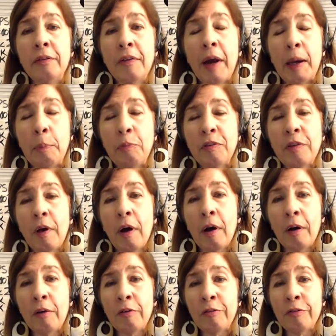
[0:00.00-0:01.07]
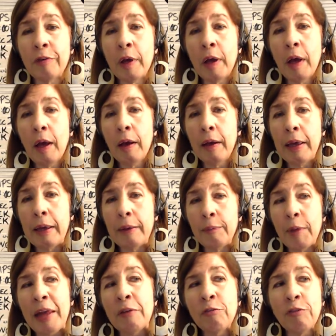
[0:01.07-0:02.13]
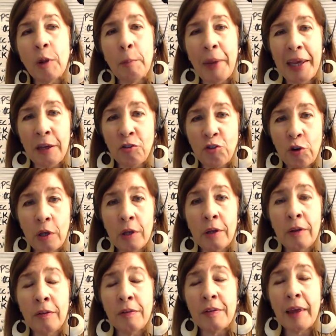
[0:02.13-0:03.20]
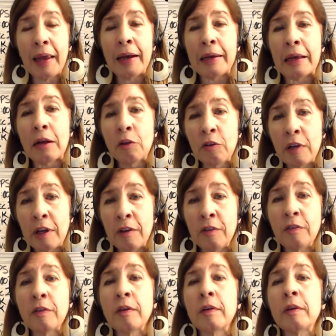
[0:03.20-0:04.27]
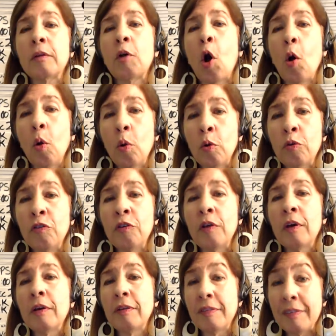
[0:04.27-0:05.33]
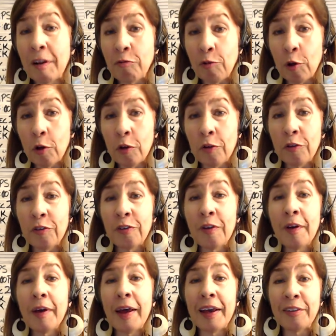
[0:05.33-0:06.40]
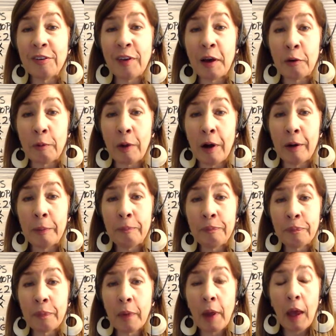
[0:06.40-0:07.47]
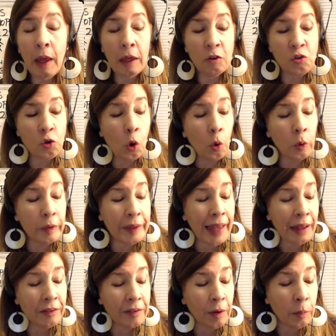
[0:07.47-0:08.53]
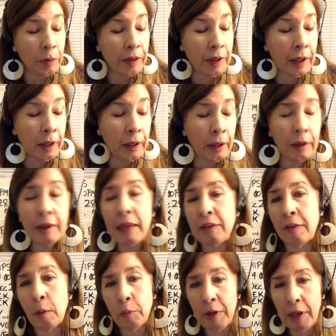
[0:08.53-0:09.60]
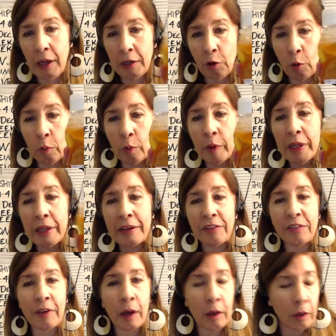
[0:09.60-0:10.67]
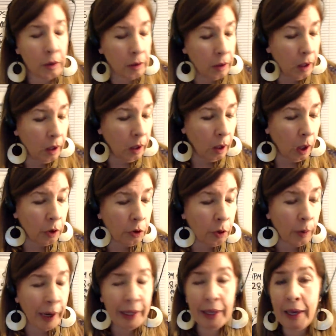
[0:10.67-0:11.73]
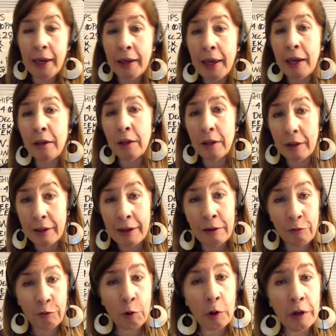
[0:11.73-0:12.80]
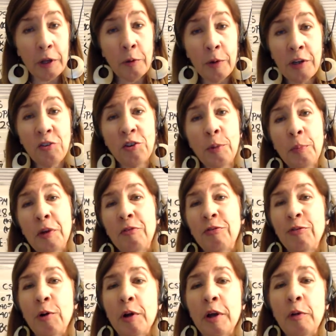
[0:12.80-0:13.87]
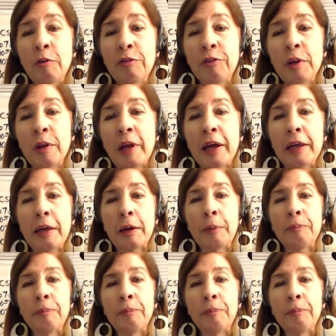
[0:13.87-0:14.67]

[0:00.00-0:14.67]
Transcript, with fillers: types of inflammations and illness, colds, sniffles, et cetera. So that's something, that's something I don't really sell, although I can get it for you and ship it for you if you'd like.